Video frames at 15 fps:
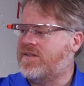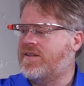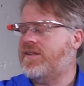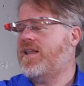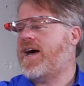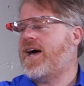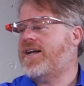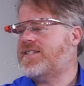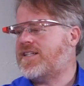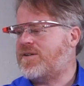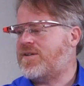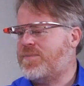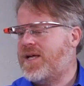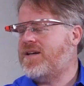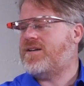not as a
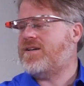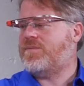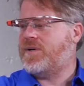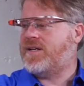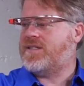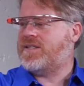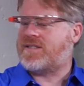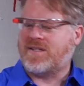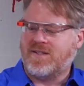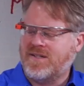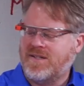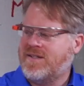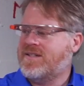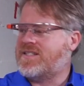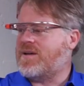competitor, but as
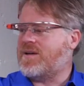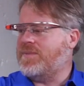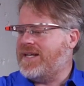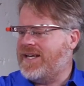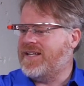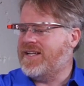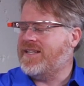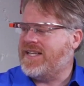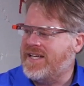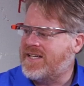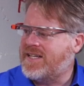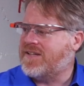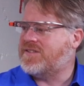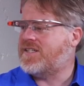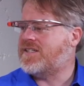yeah. somebody in the
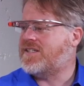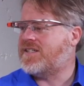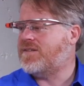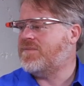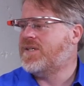ecosystem?